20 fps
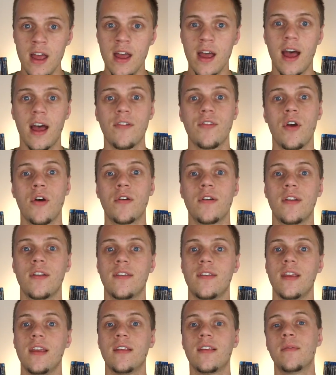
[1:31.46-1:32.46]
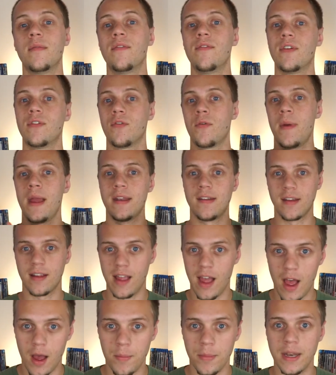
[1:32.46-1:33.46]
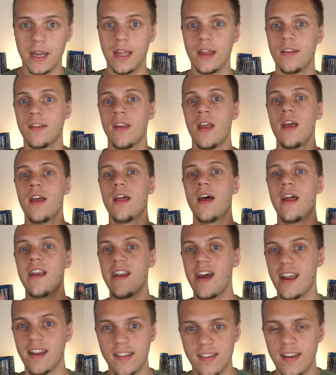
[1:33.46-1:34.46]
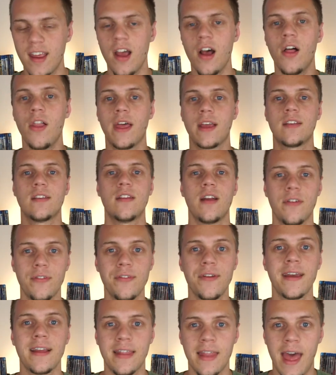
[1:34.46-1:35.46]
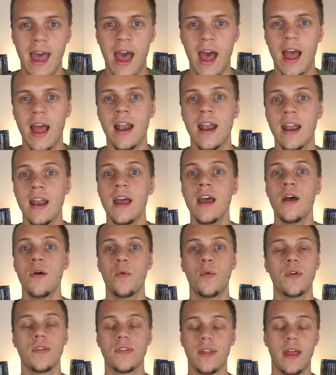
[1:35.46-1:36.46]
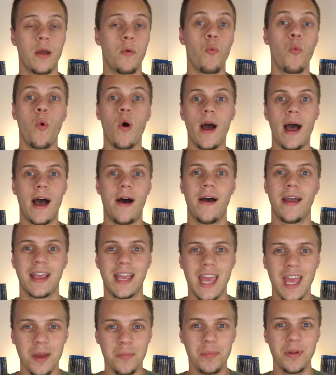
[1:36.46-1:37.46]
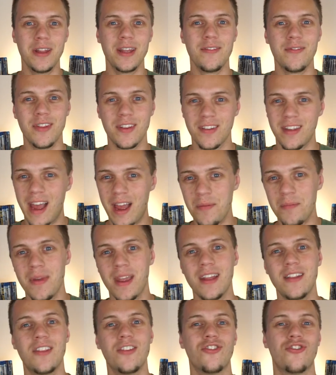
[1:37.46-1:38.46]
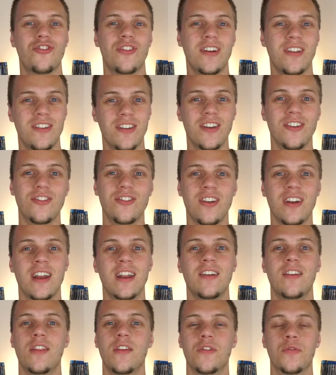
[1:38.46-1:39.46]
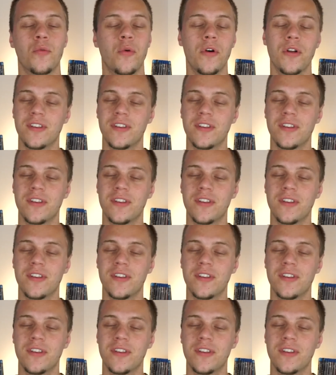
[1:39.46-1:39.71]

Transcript: I've gone to see some of his romantic comedies, A Knight's Tale, like stuff like that, and was like, wow, I can't believe this guy made this transition into this role.